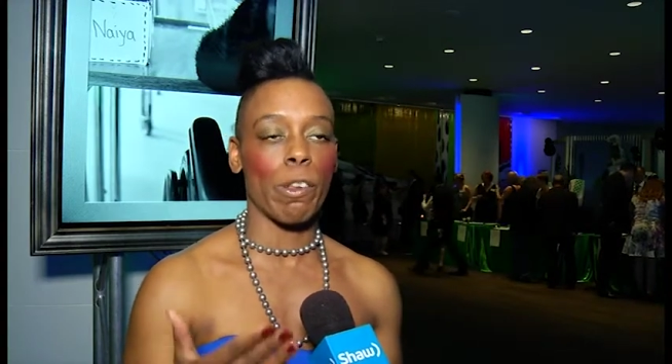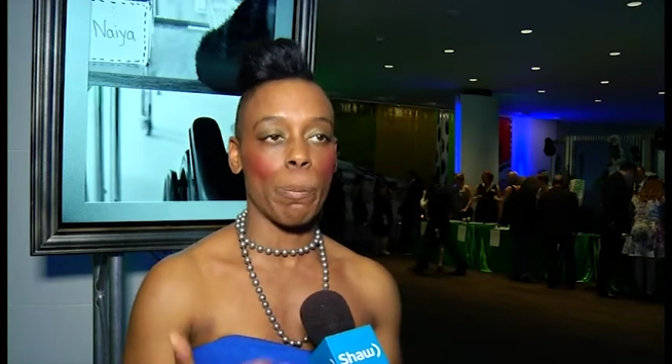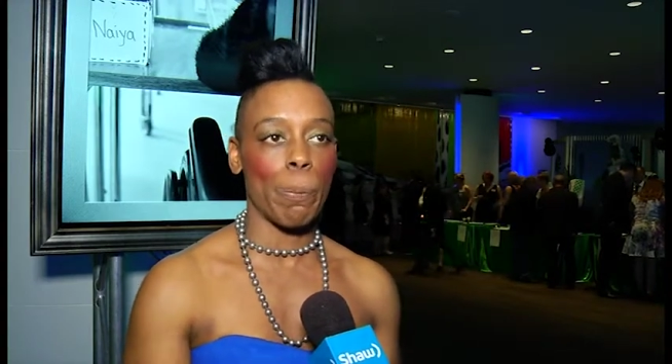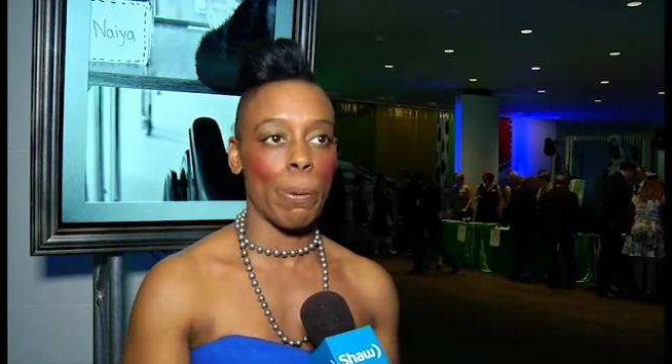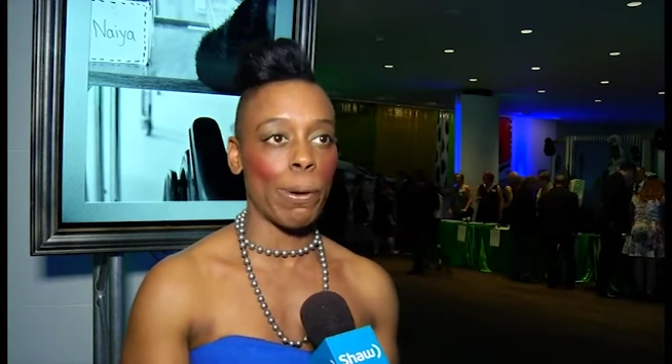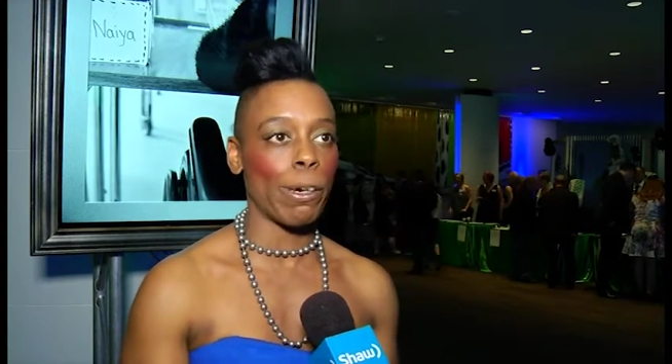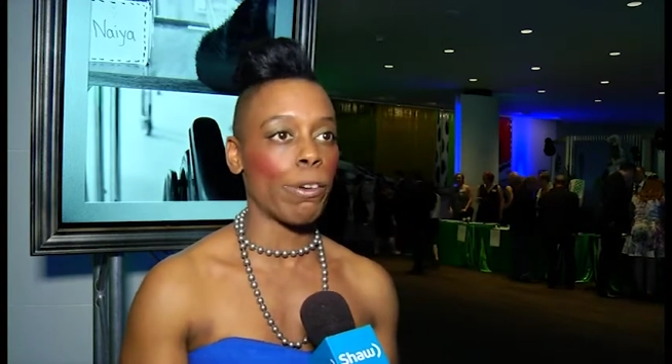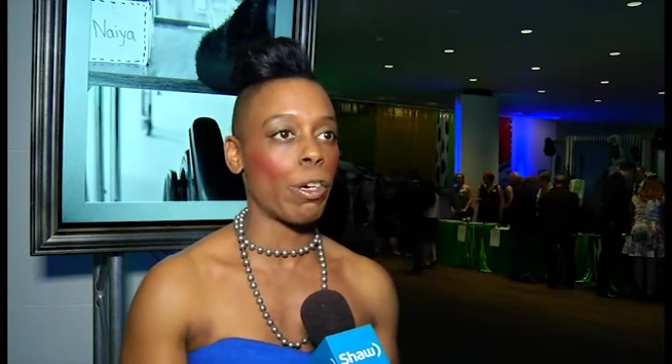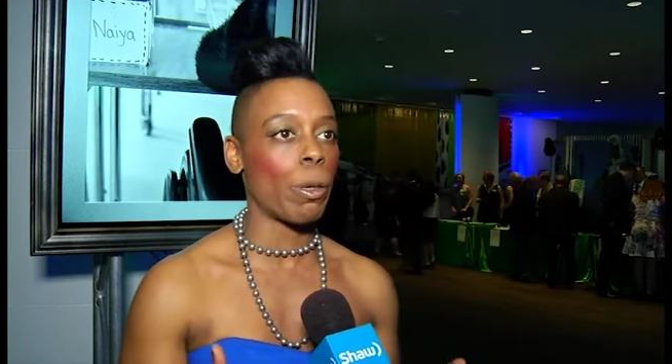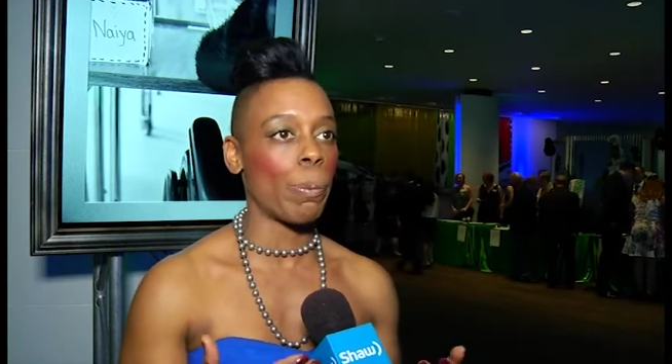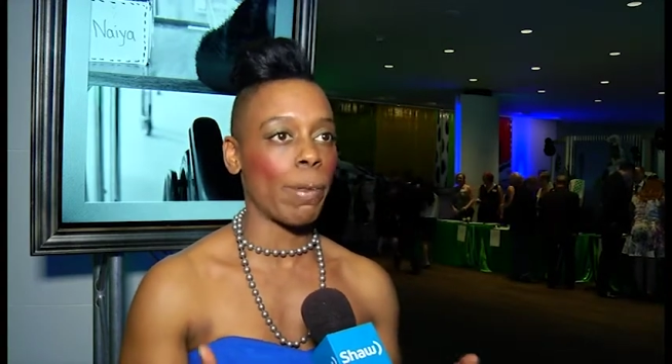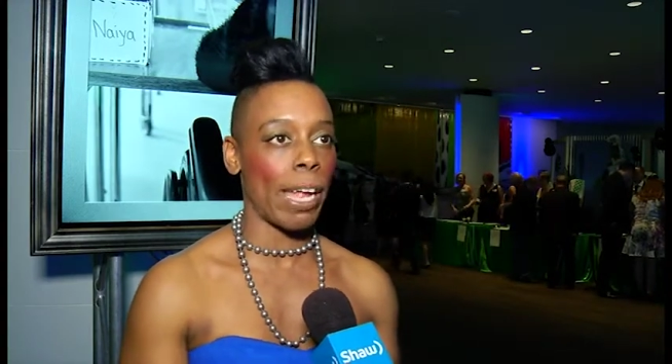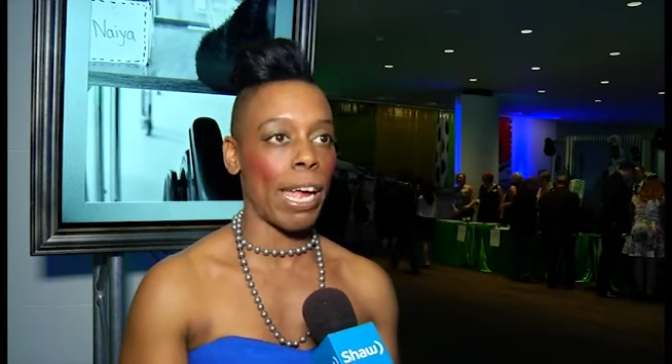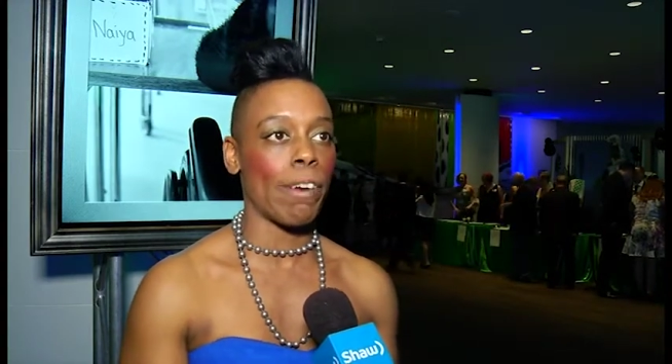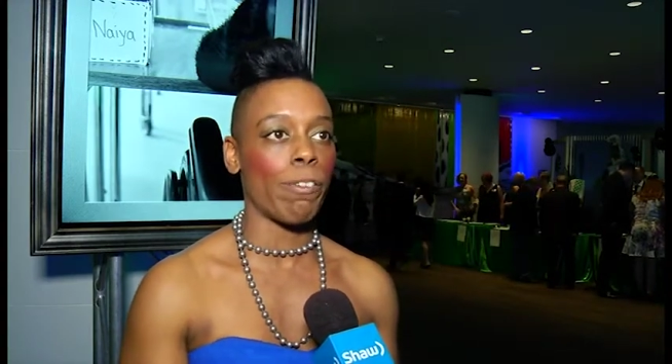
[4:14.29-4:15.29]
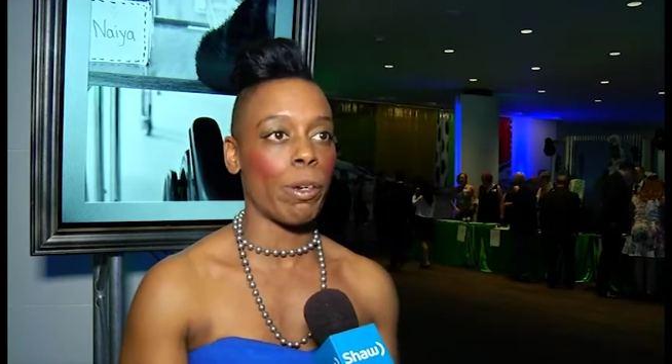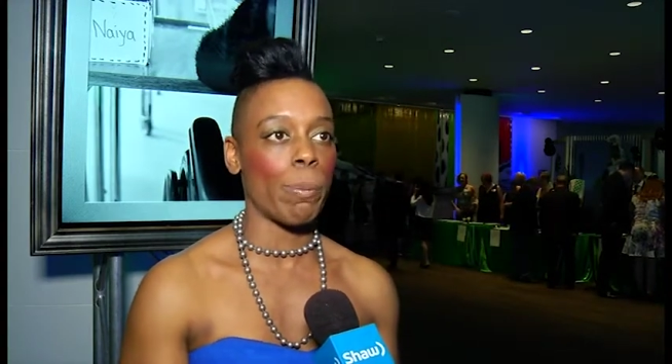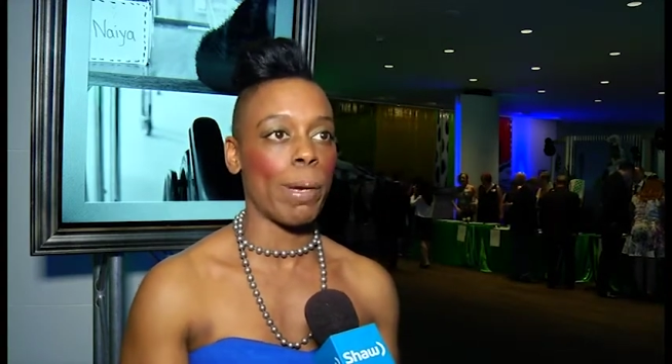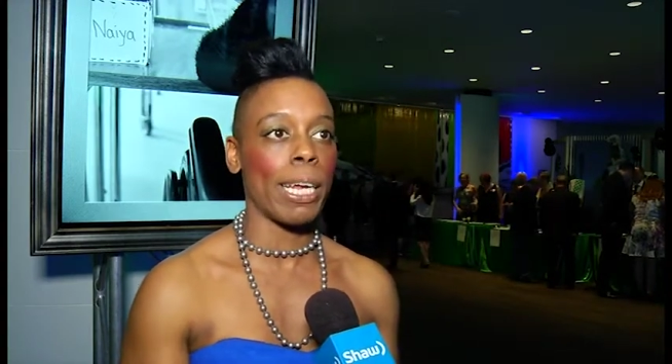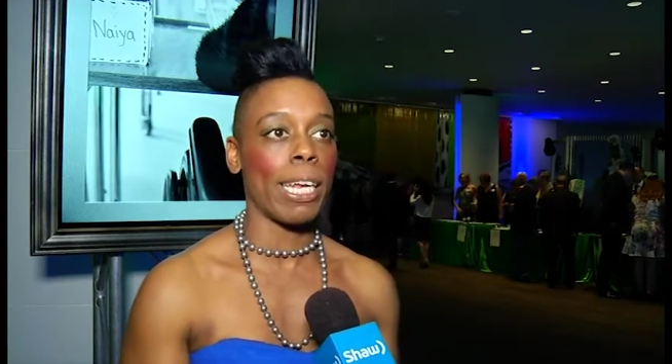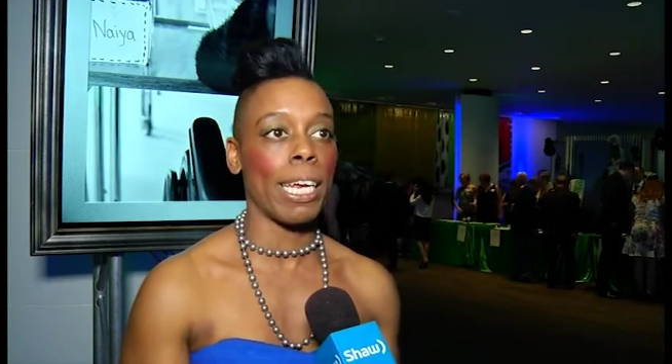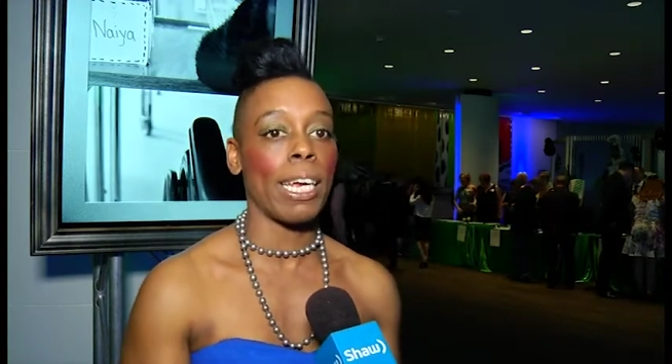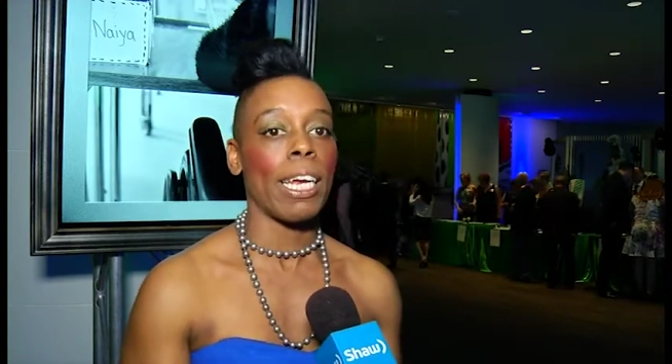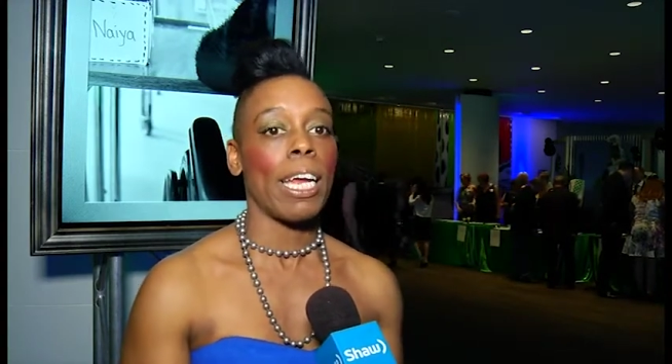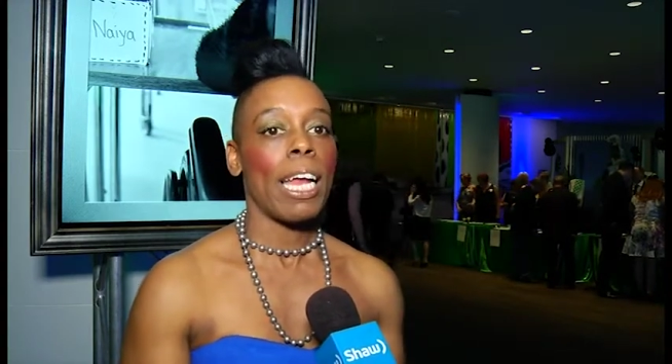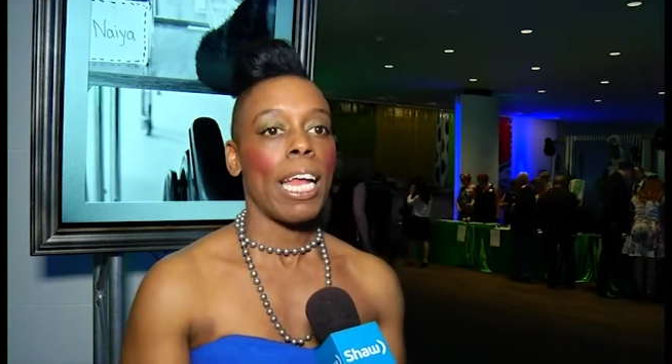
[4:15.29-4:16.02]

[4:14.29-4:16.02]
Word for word: support groups, everybody